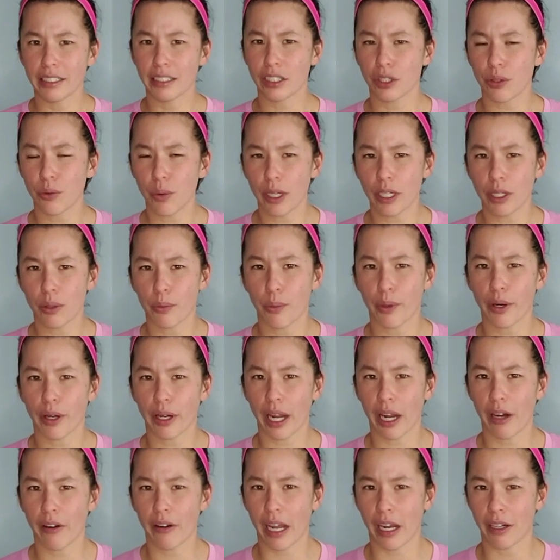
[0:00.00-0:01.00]
still want to work
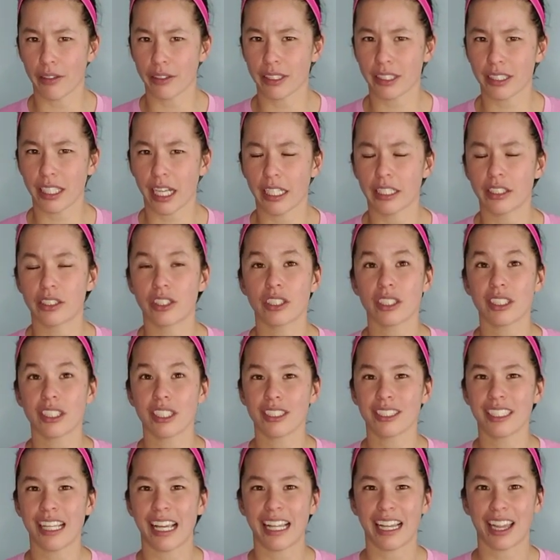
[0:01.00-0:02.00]
out outside just
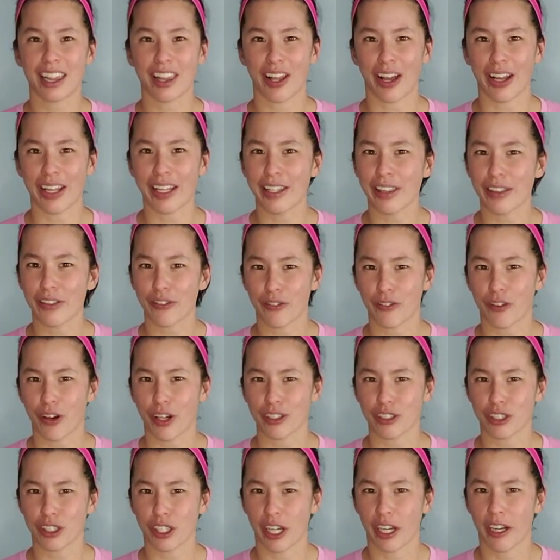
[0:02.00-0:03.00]
because I like the
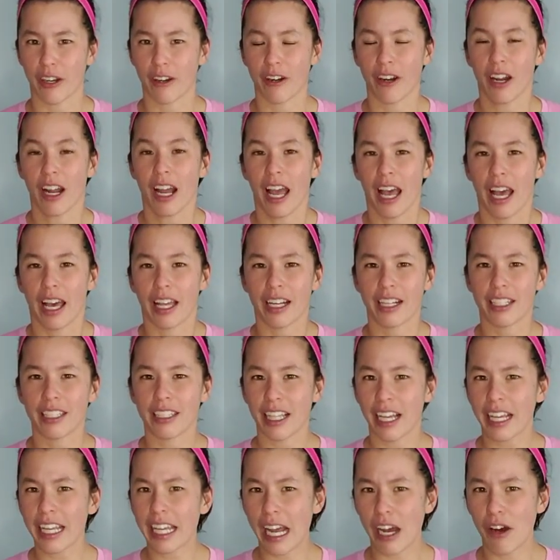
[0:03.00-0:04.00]
fresh air and I
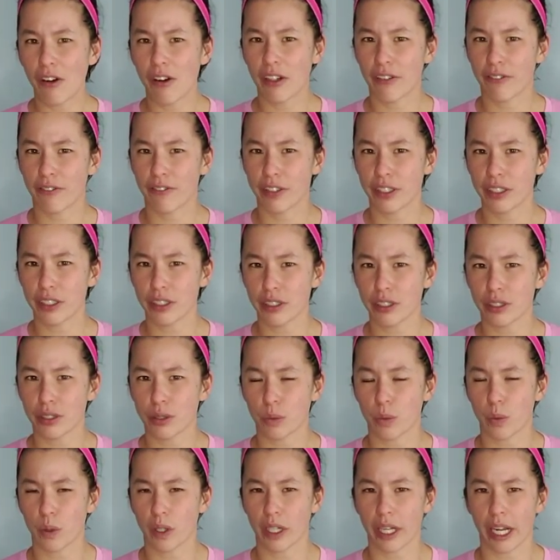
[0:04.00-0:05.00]
like how it feels to
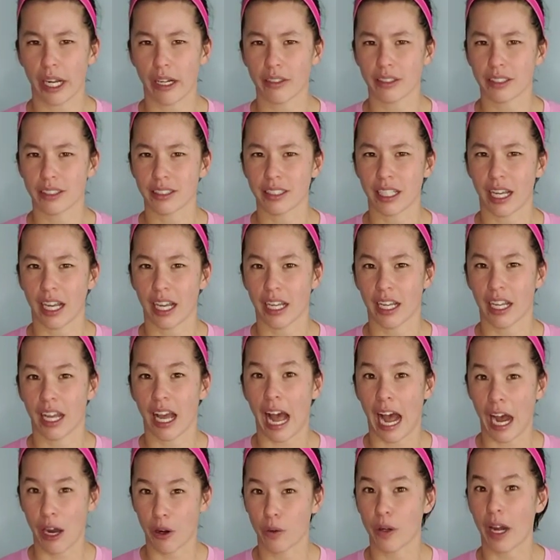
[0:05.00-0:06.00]
work outside.
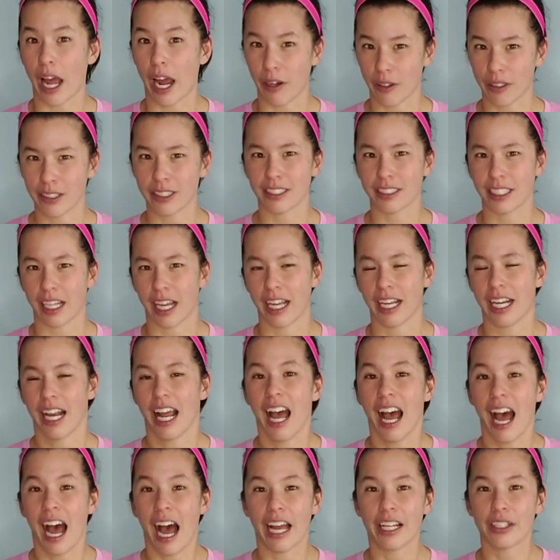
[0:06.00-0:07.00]

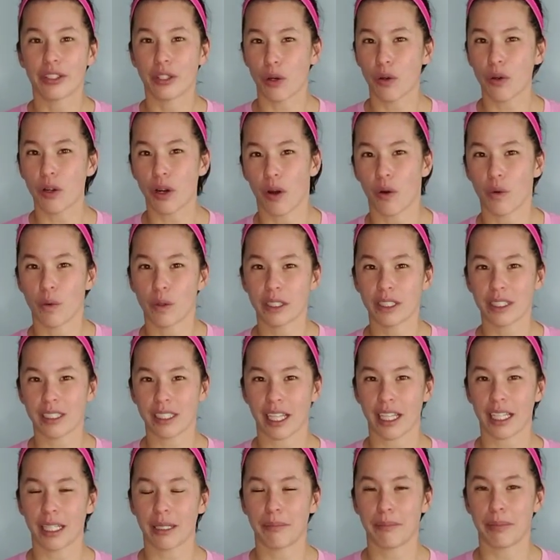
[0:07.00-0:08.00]
I don't always
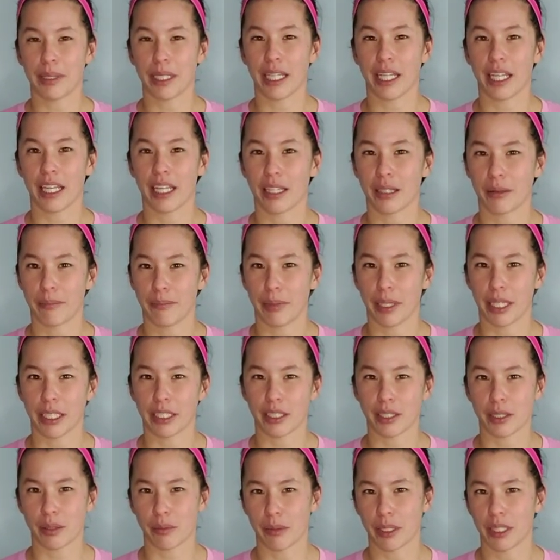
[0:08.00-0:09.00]
like being in the
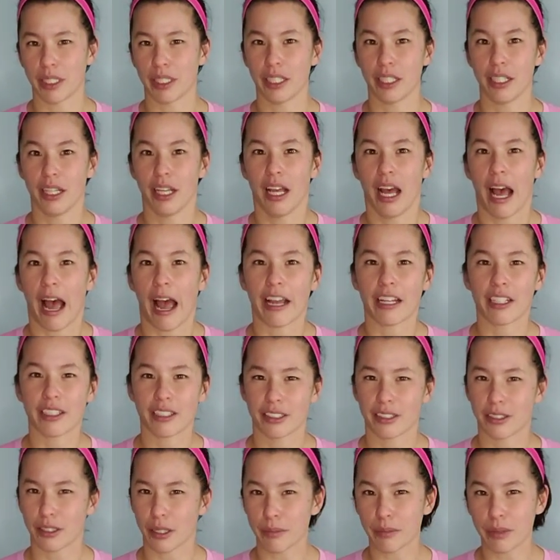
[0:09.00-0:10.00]
basement
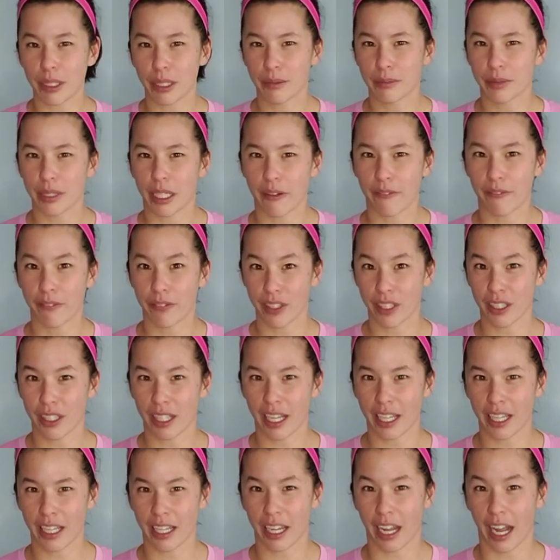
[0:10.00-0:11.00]
because sometimes I feel
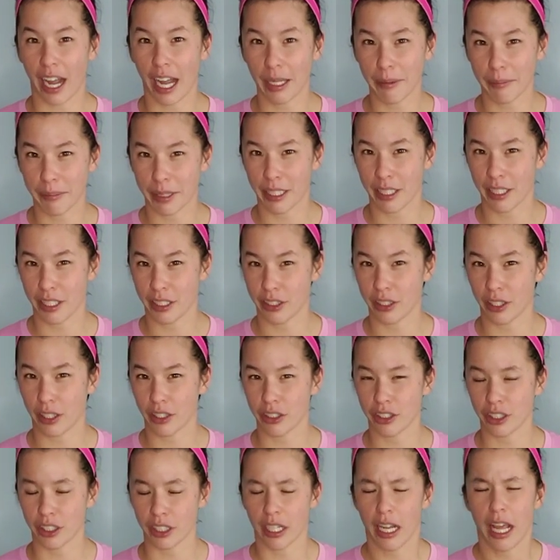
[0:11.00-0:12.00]
like I'm in a
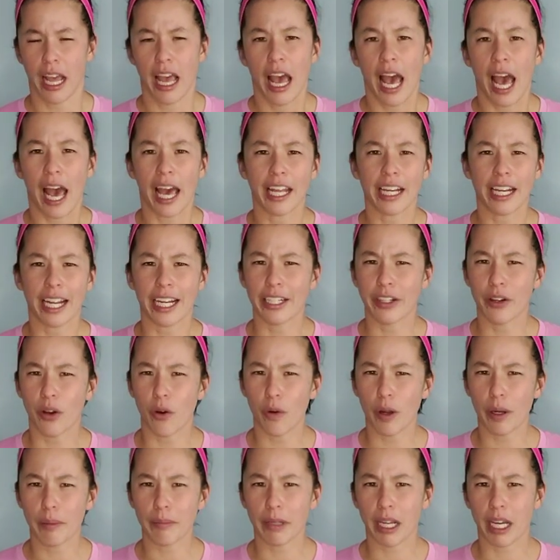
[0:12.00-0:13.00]
dungeon, and I
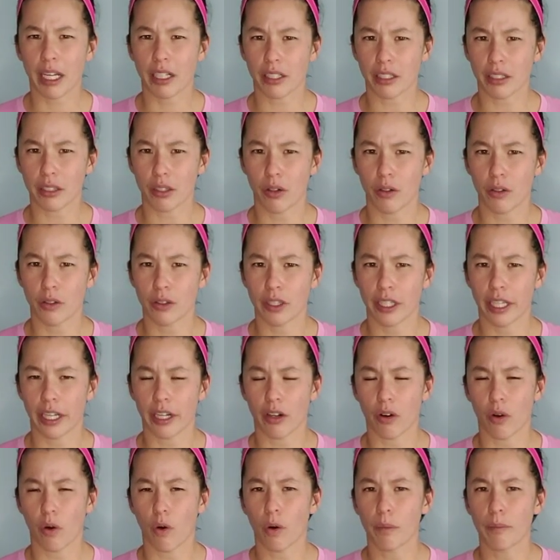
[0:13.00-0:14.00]
know I'm not alone
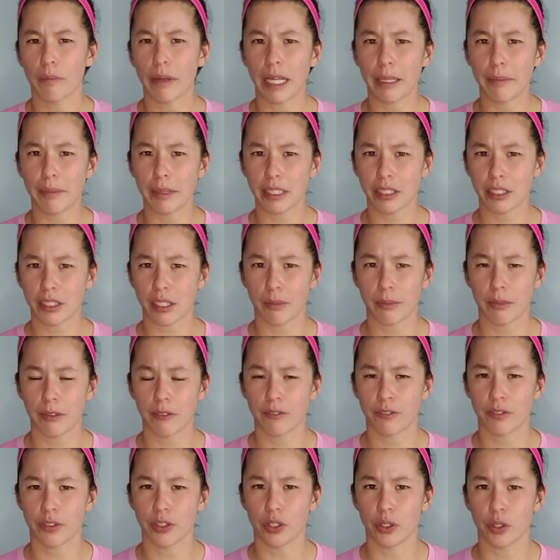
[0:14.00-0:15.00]
there. Or maybe some
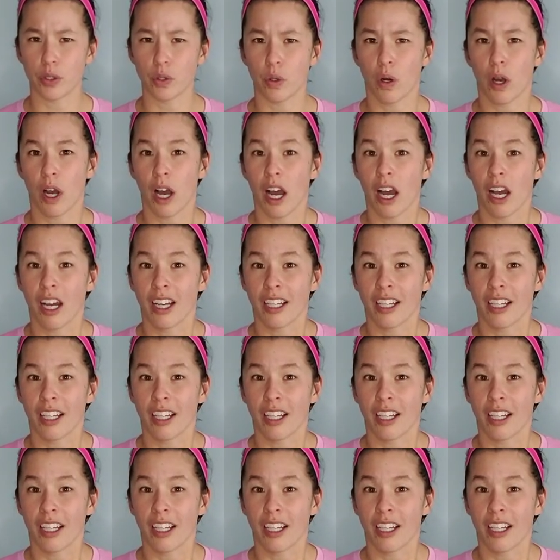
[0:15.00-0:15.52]
of you